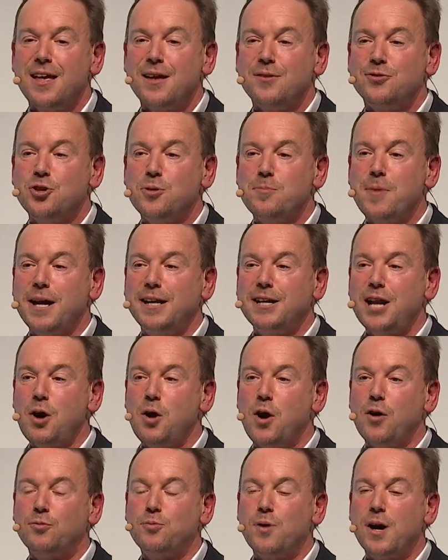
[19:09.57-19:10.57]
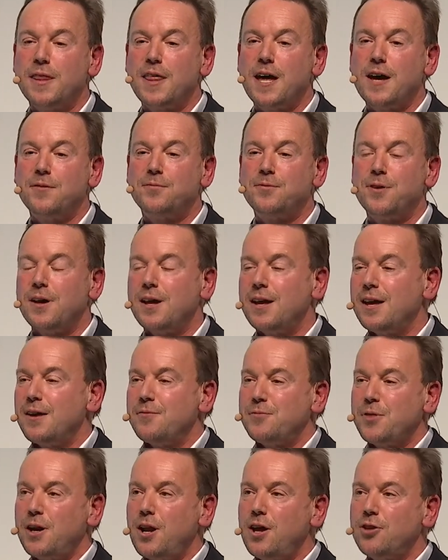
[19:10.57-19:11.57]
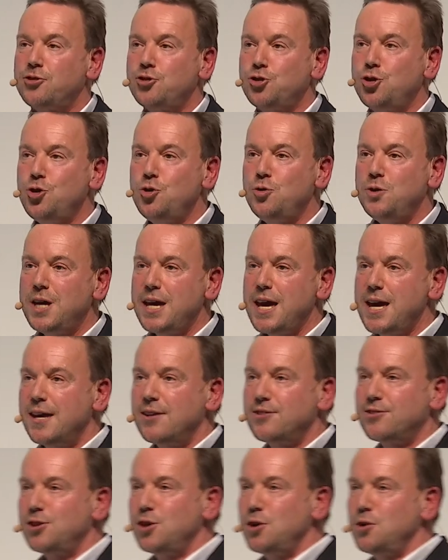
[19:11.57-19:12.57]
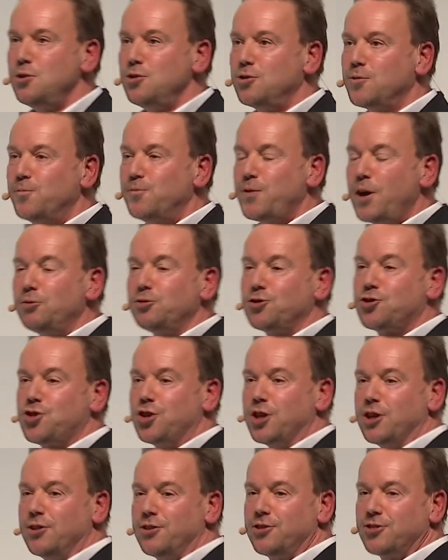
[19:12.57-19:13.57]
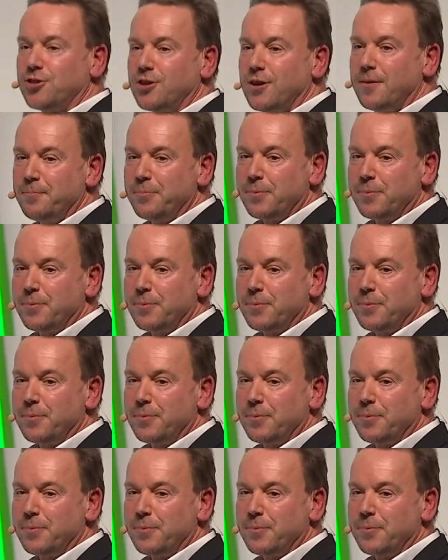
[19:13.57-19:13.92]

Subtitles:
which you may know of, where they've, for the last 2 years, used vultures